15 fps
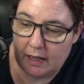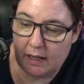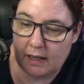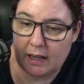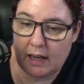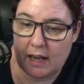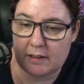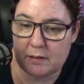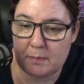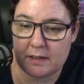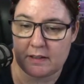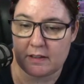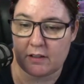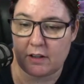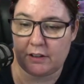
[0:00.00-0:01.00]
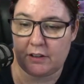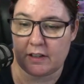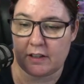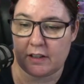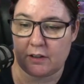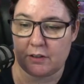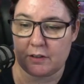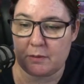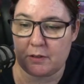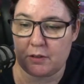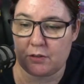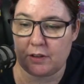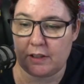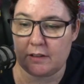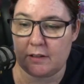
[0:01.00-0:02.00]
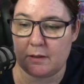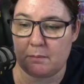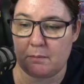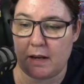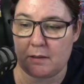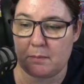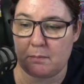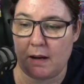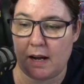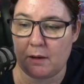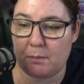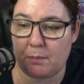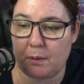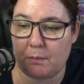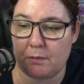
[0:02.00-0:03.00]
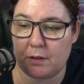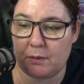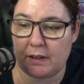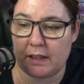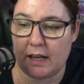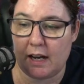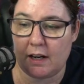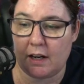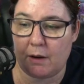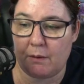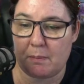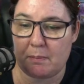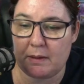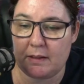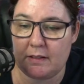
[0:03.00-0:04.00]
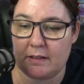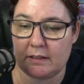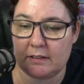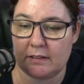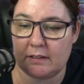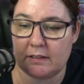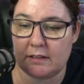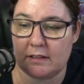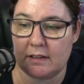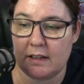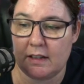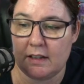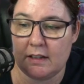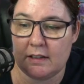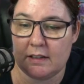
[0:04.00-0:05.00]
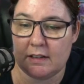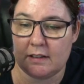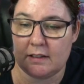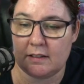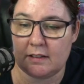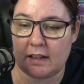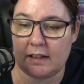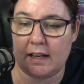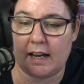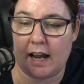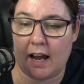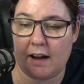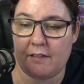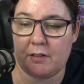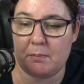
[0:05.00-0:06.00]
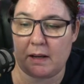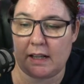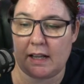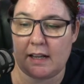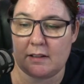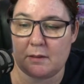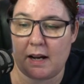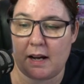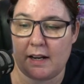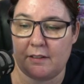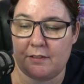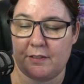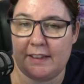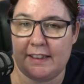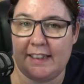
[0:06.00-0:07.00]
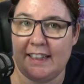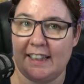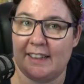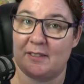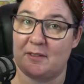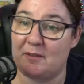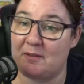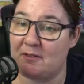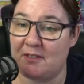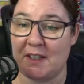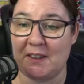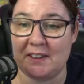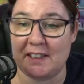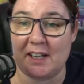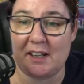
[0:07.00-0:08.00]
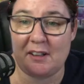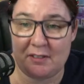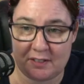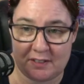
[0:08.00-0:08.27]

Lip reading: Aspen says, I use our Christmas tree as market props so it can't go up until Sunday after my last market for the year. Fair enough.